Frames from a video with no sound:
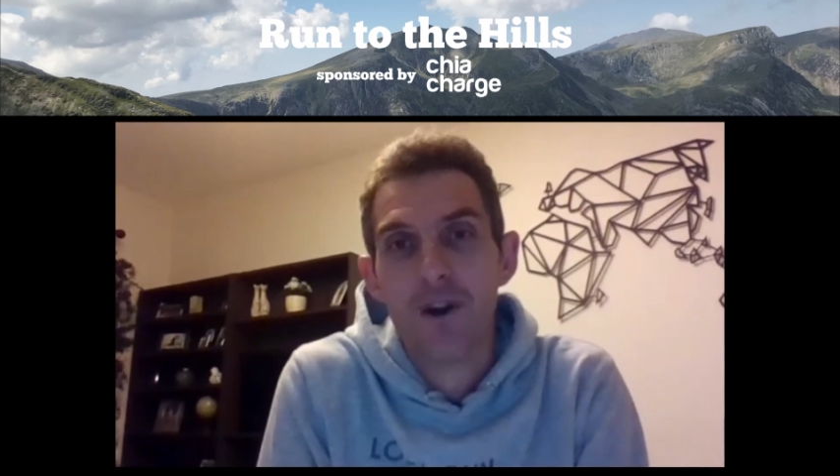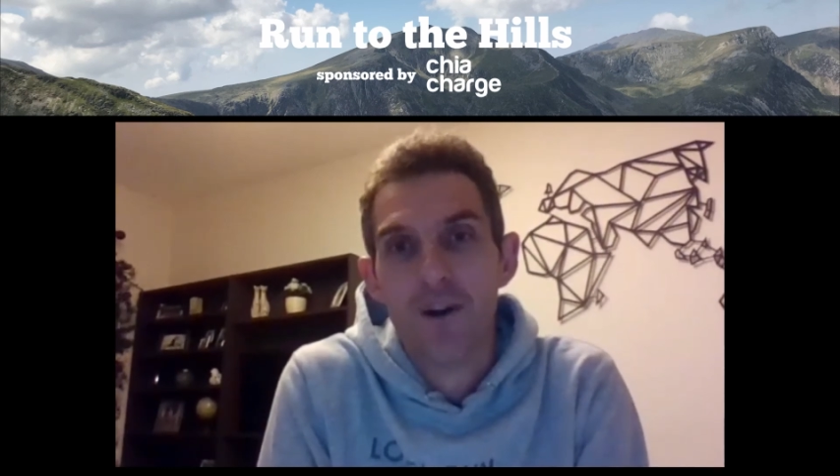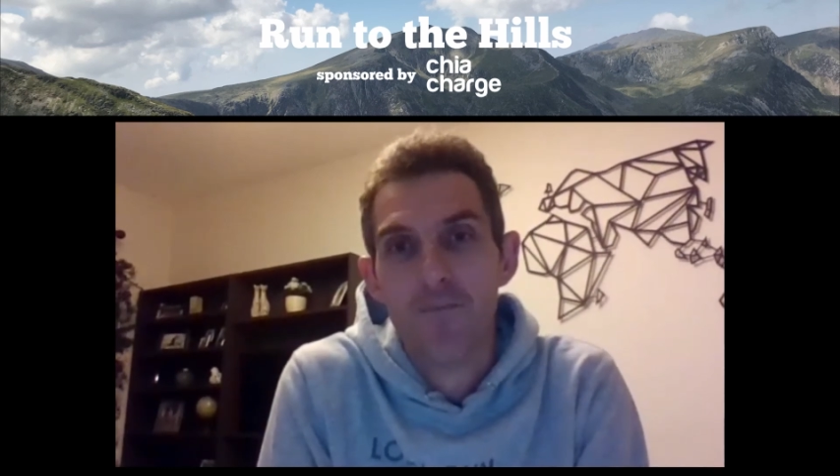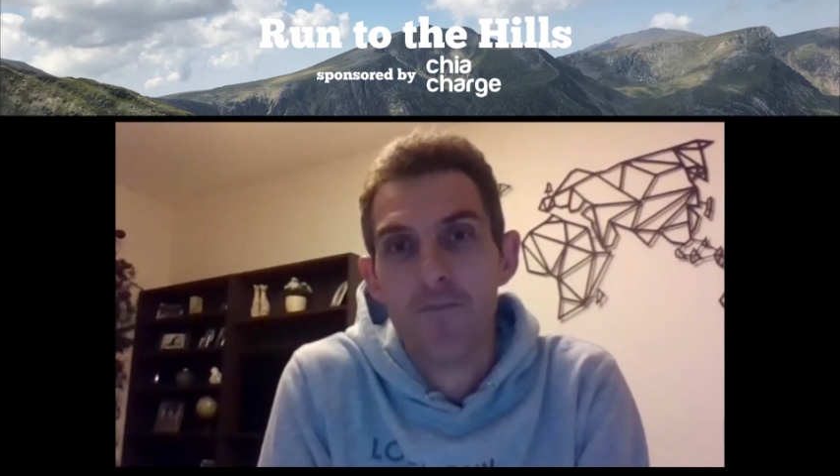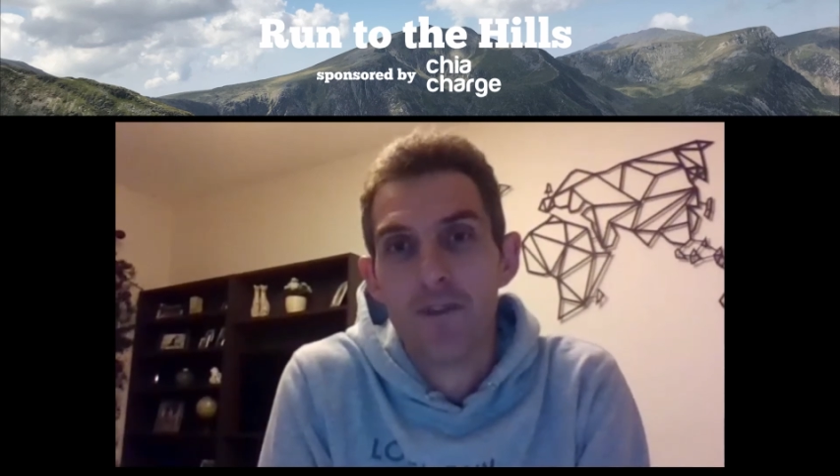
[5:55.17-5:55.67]
but
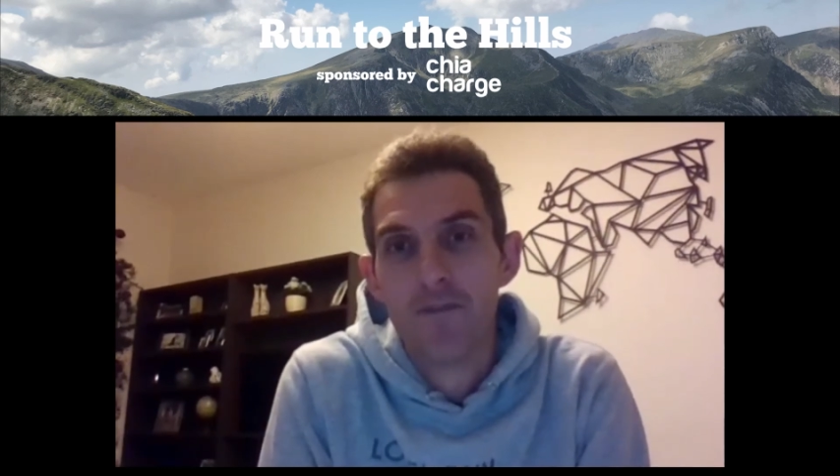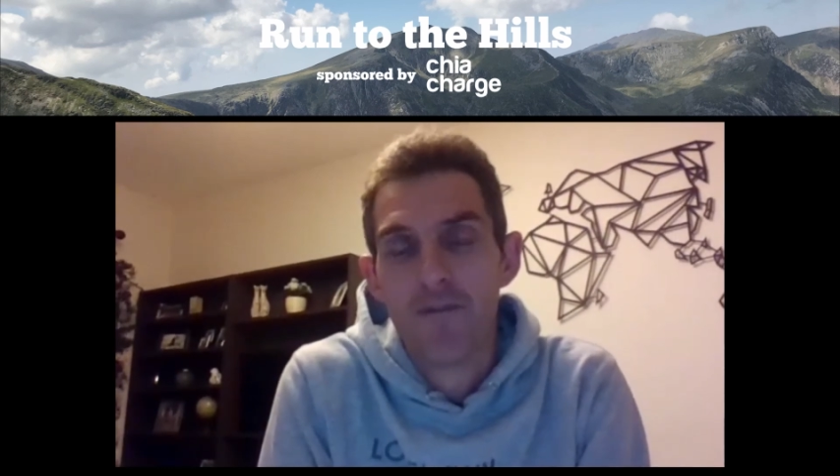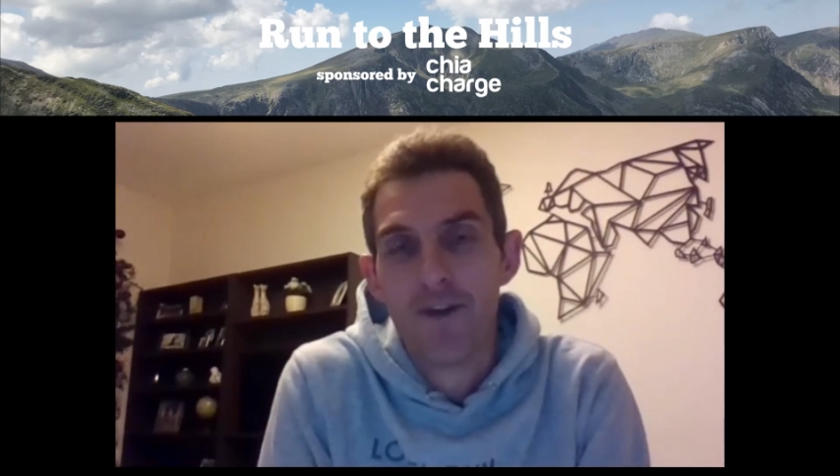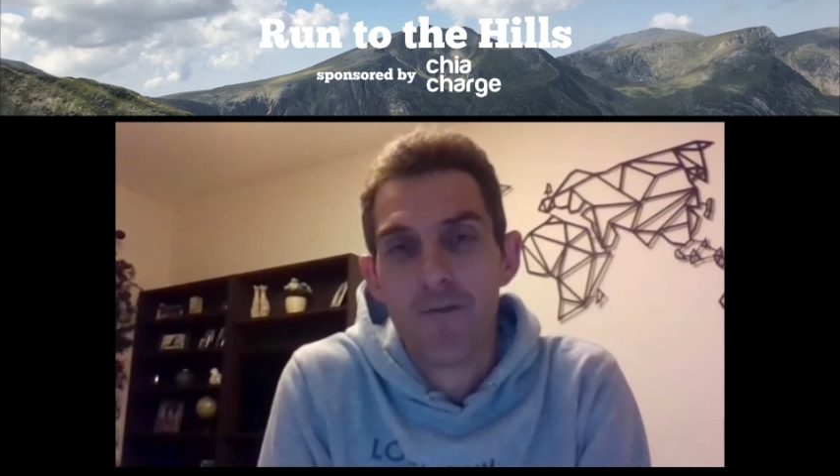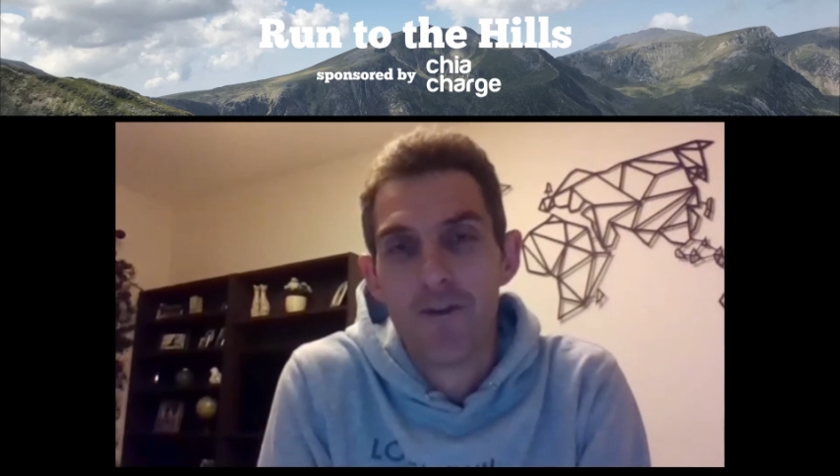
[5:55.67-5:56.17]
I'm a bit of a
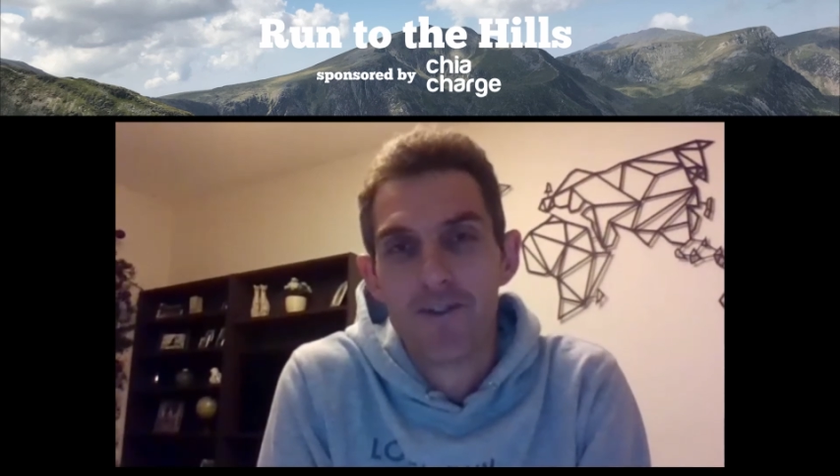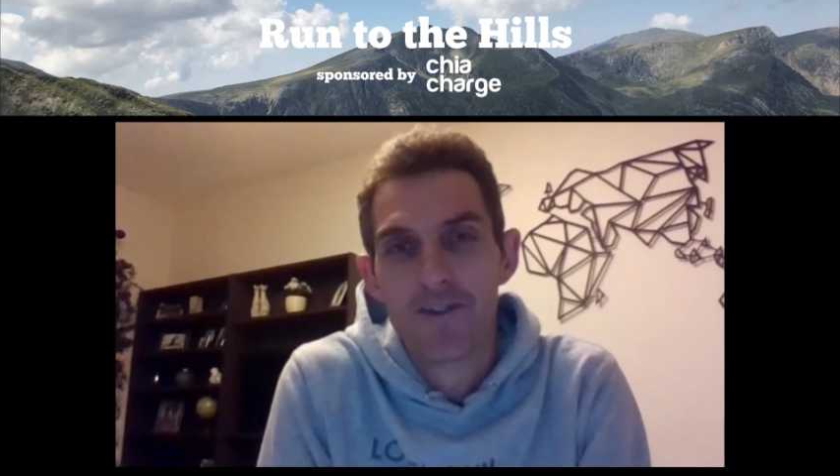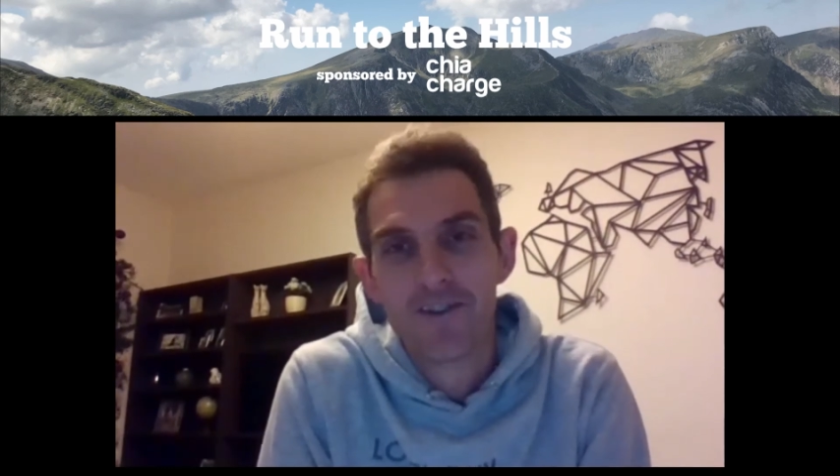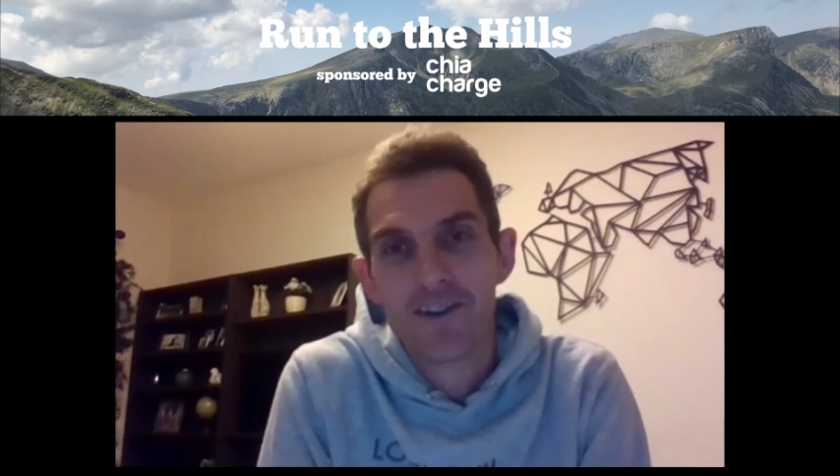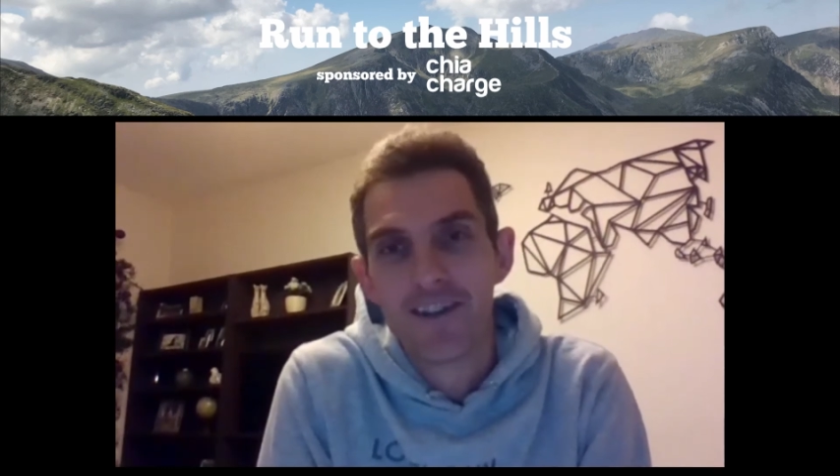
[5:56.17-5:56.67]
fair weather
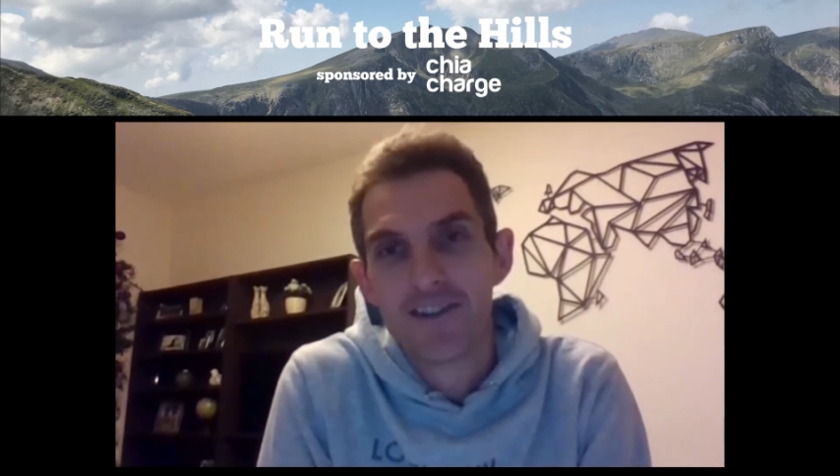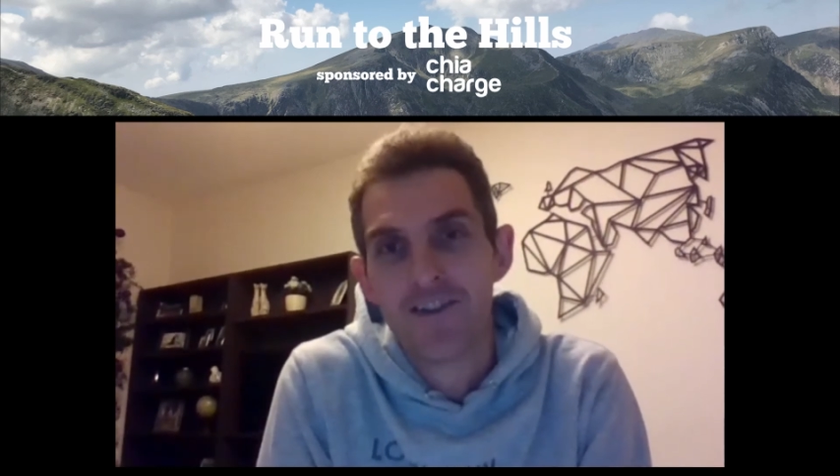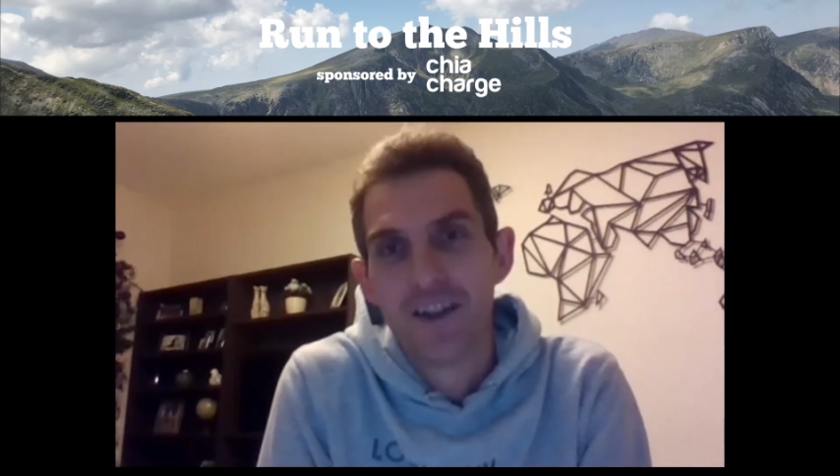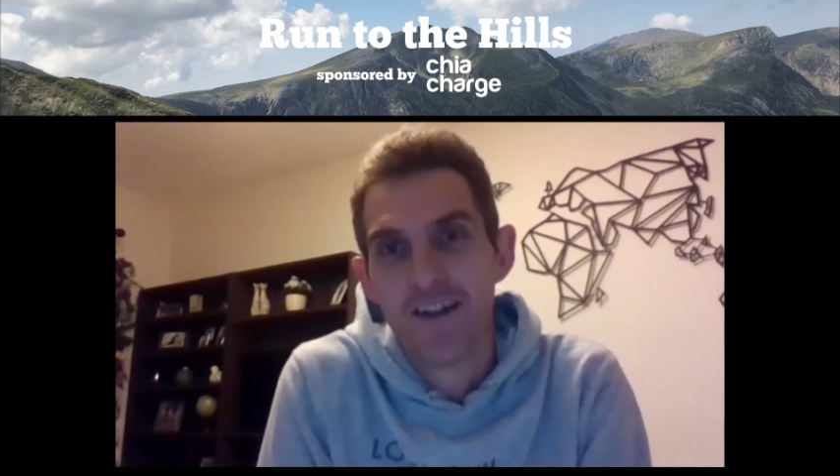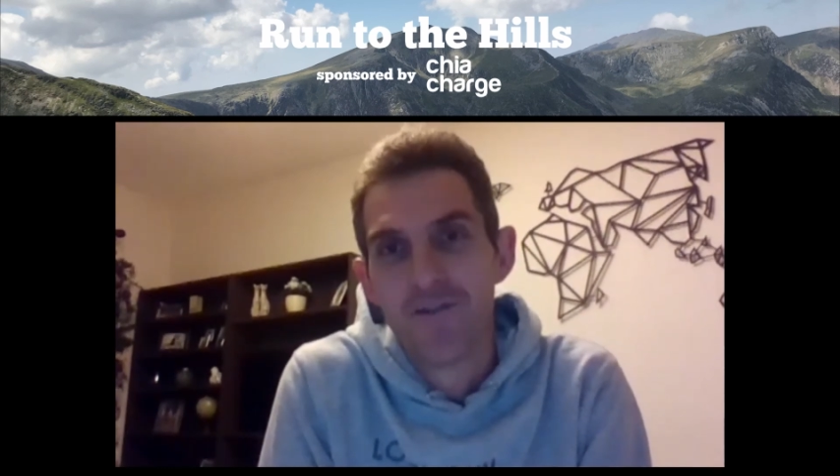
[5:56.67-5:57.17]
cyclist
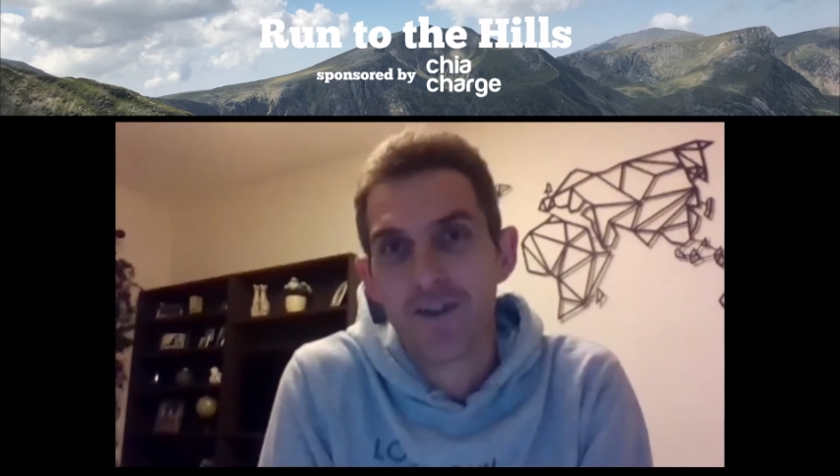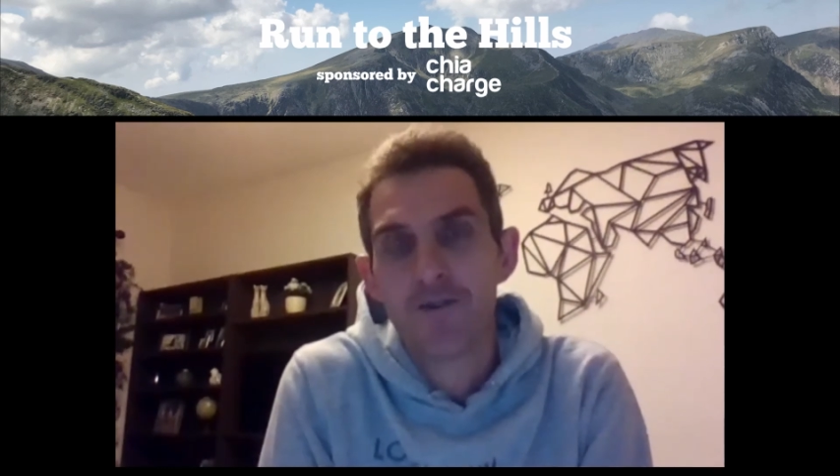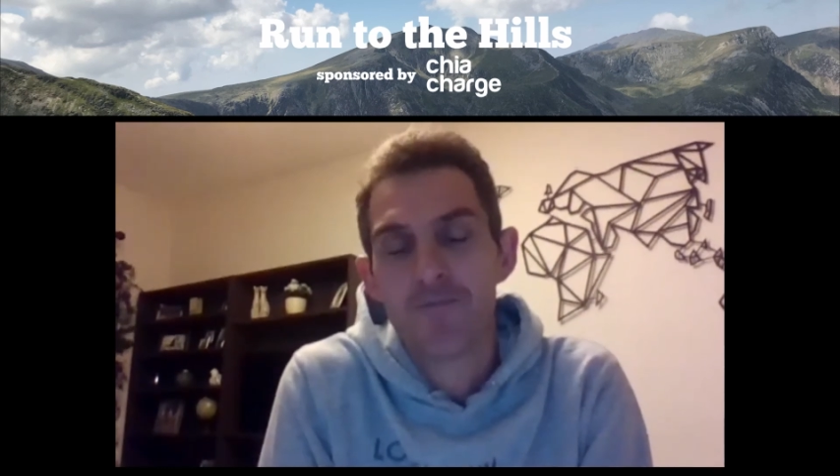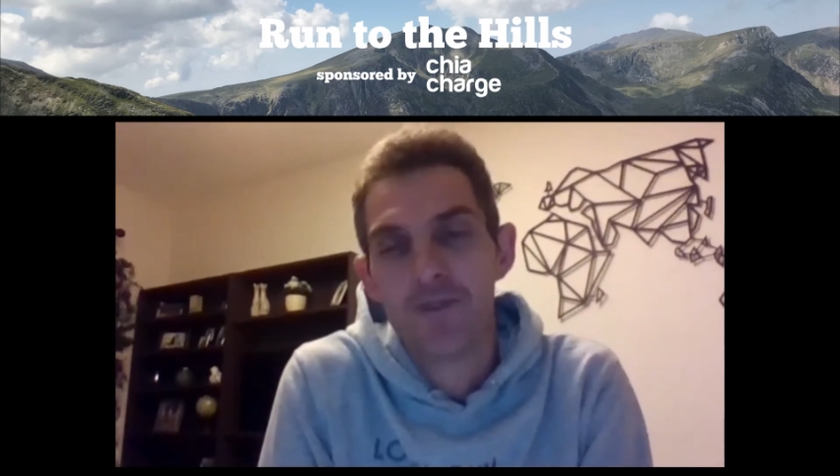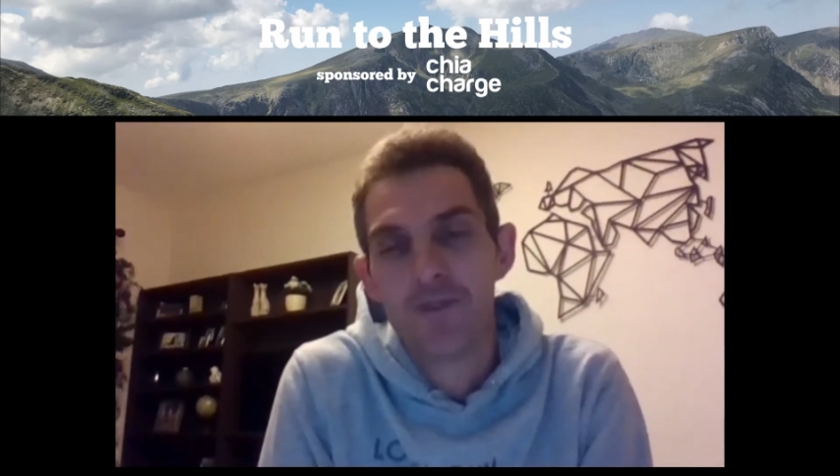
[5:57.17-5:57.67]
and I live in
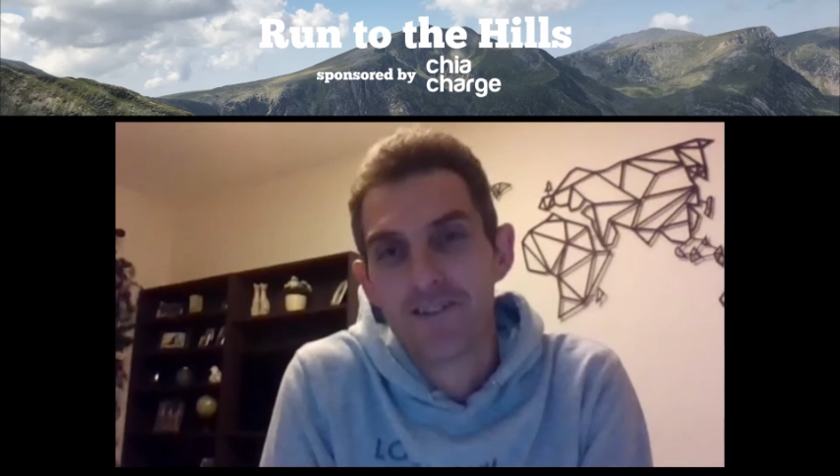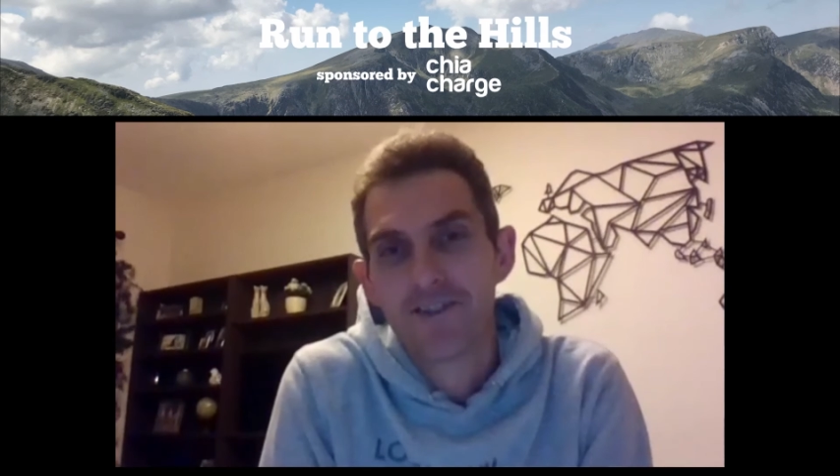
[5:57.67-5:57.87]
Cumbria,